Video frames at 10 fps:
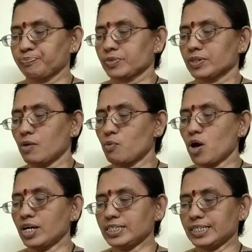The
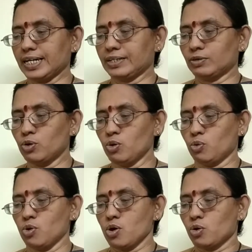
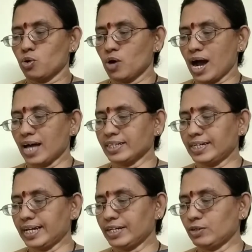old who hath
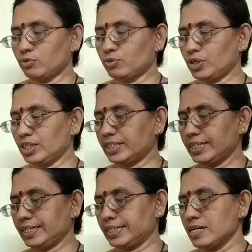dared to wound
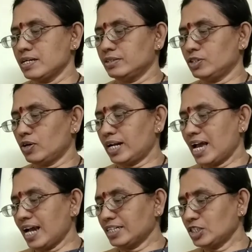thee, your
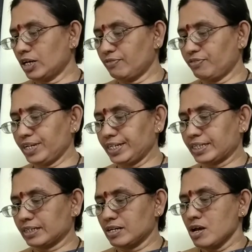hands, your feet,
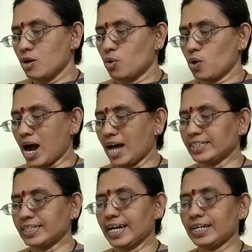who
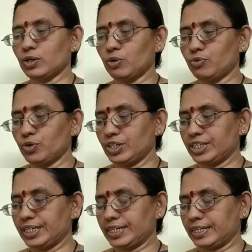hath dared to wound
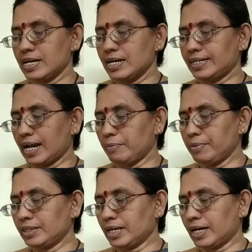thee, tell
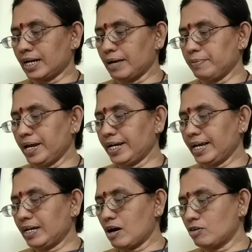me that I may
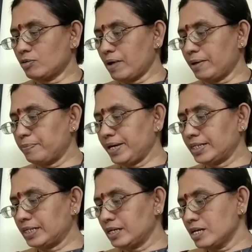take out my
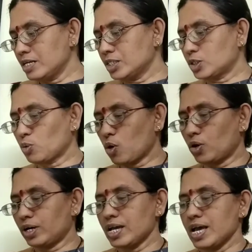big
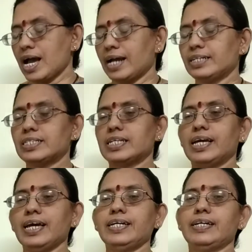sword and
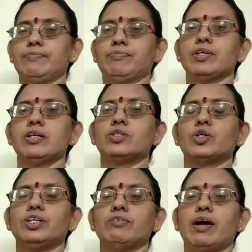slay him. So
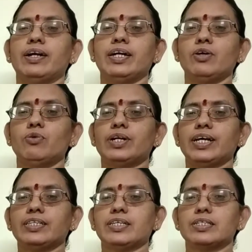he wanted to
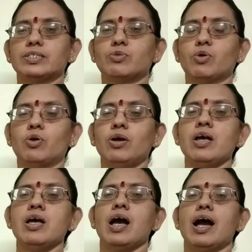take the sword
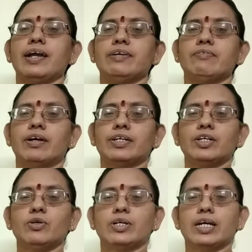and he wanted
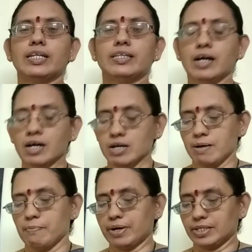to kill the
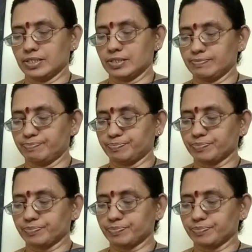person.